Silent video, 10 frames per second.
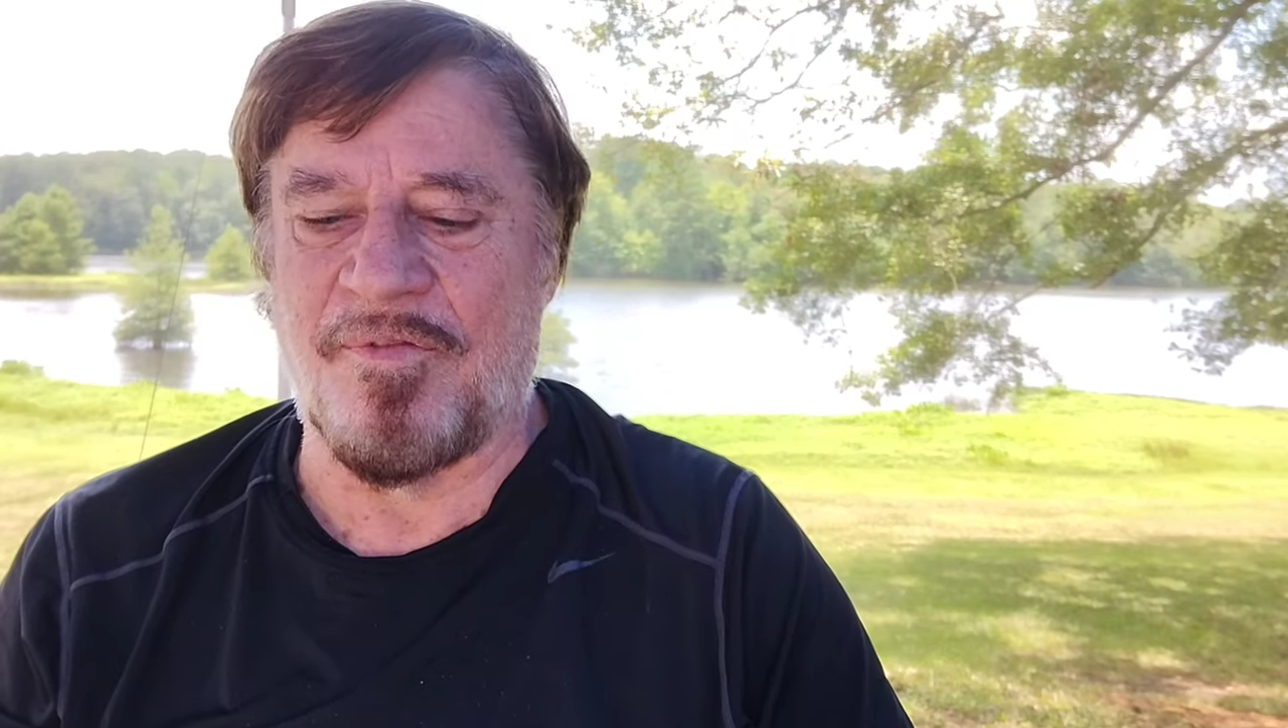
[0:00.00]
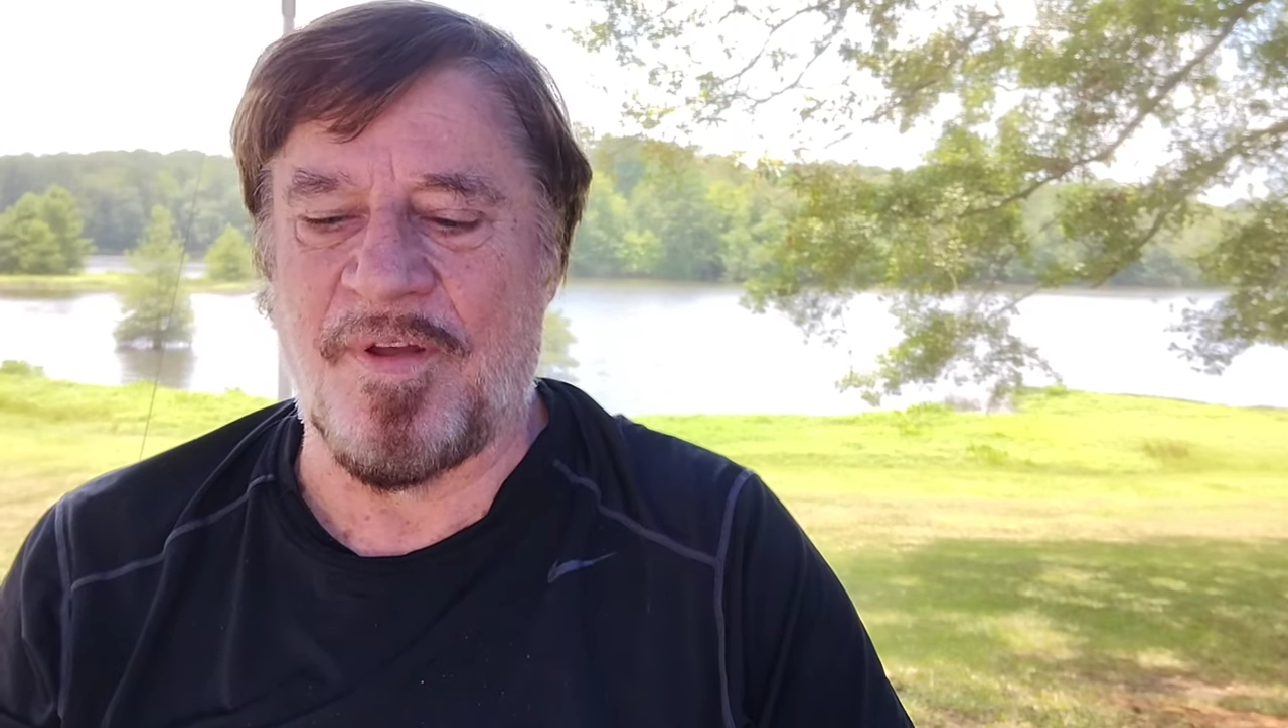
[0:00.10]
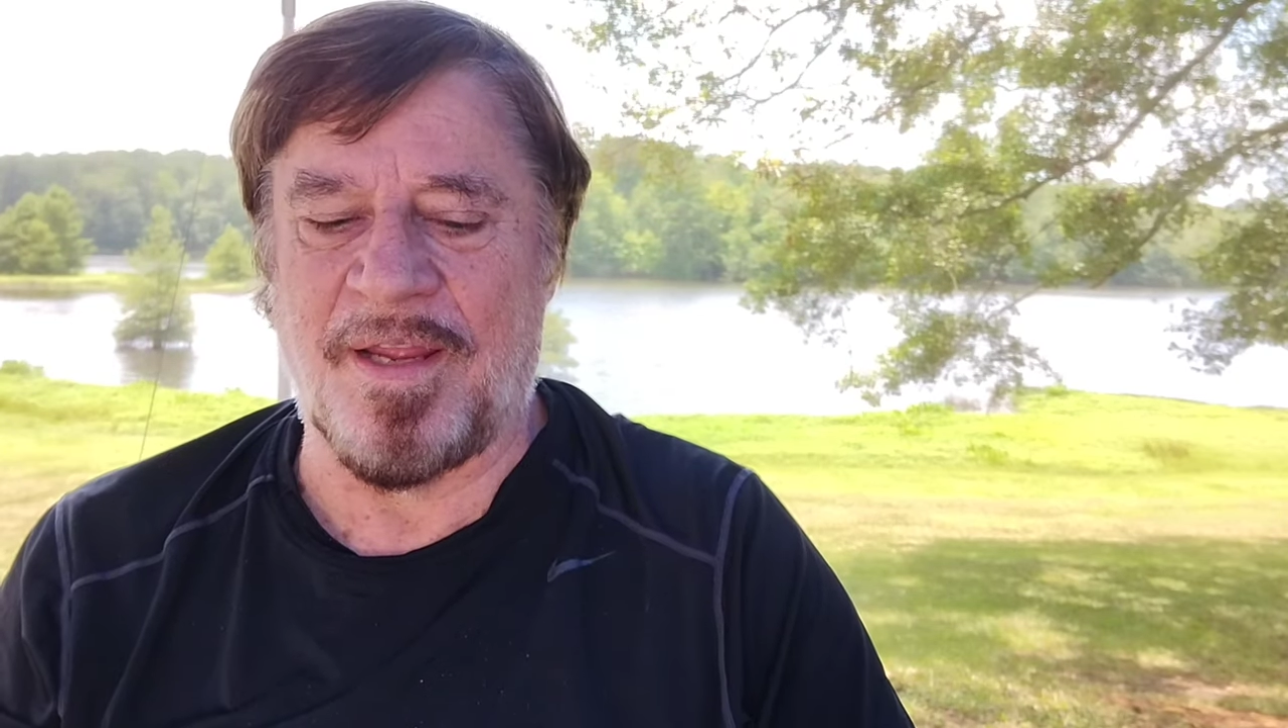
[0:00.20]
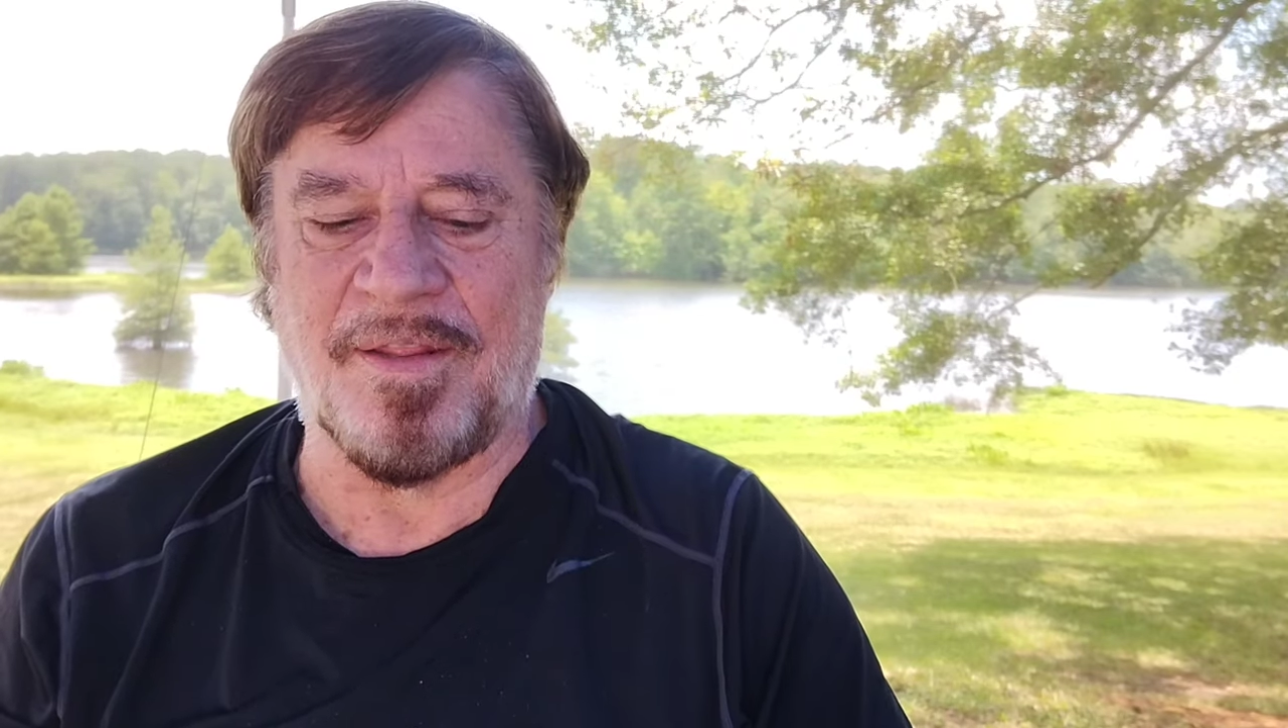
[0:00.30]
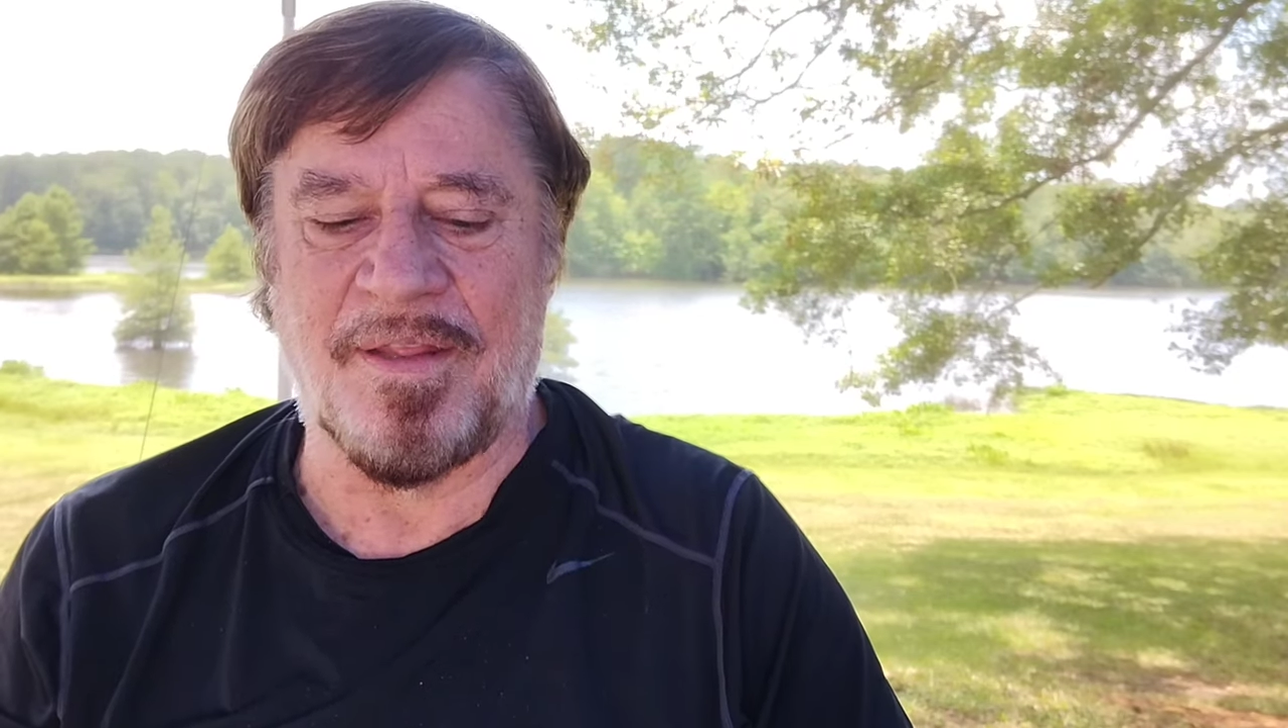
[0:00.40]

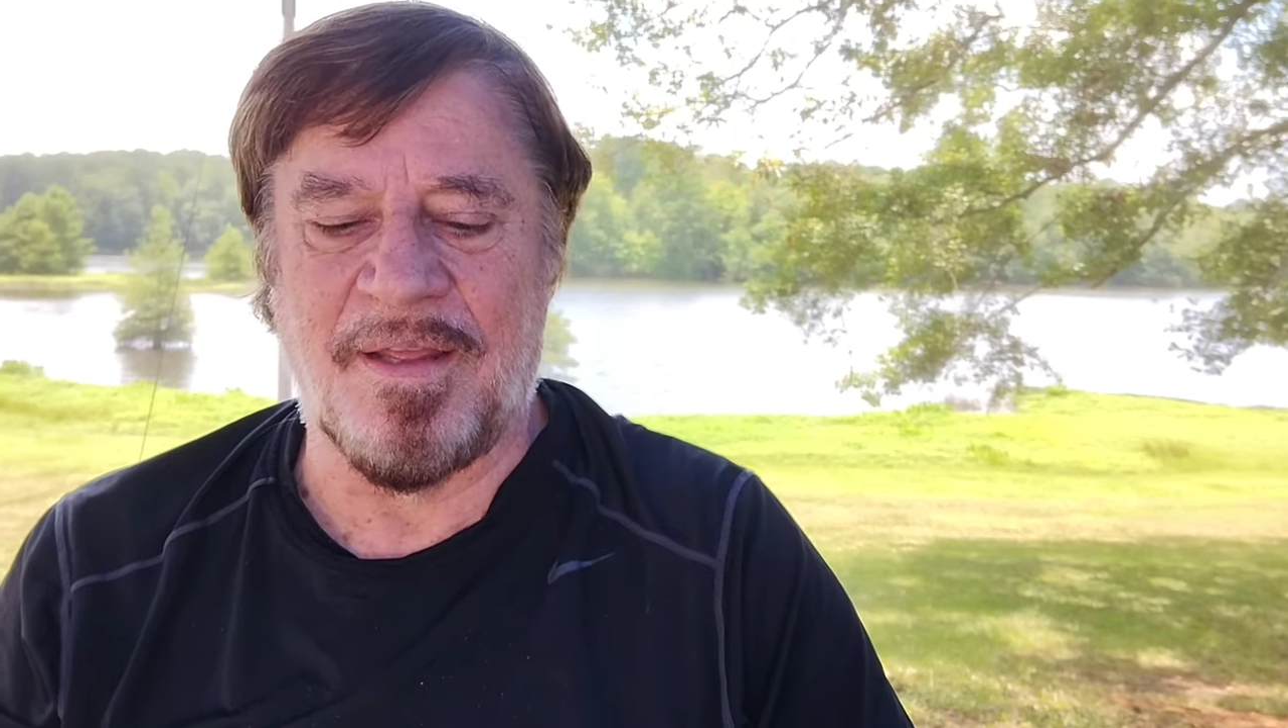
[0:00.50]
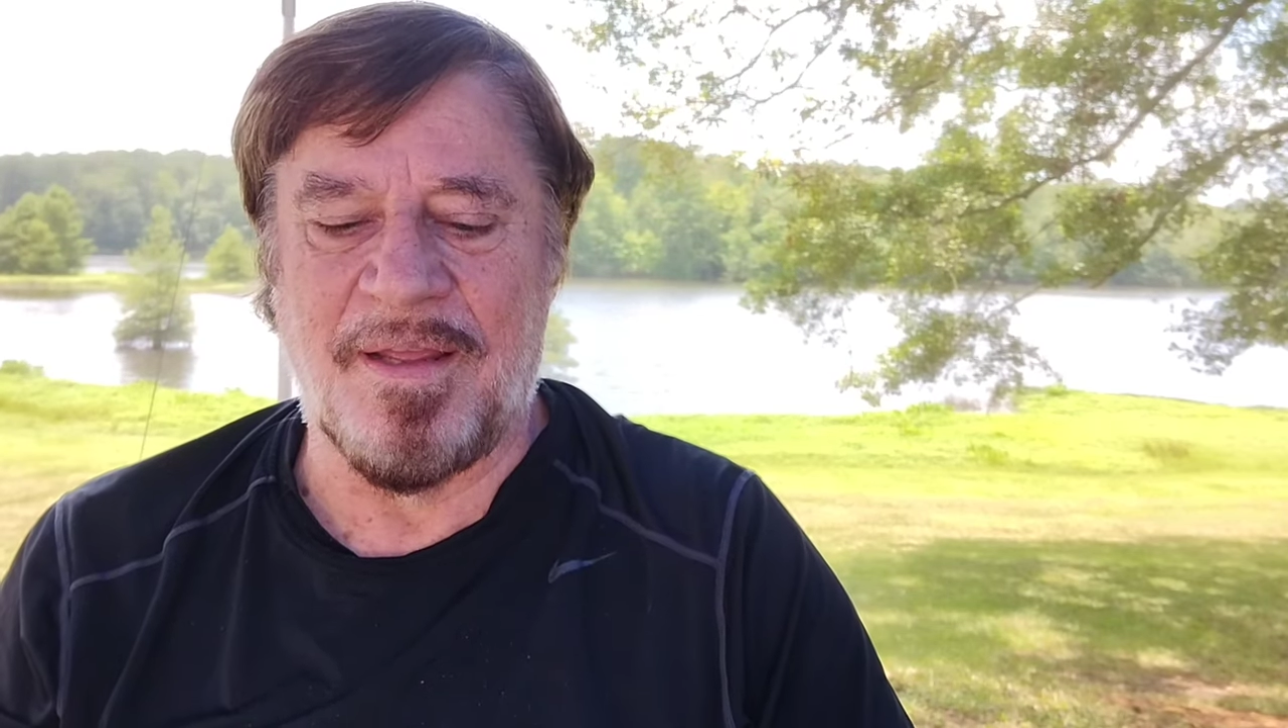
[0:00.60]
faith,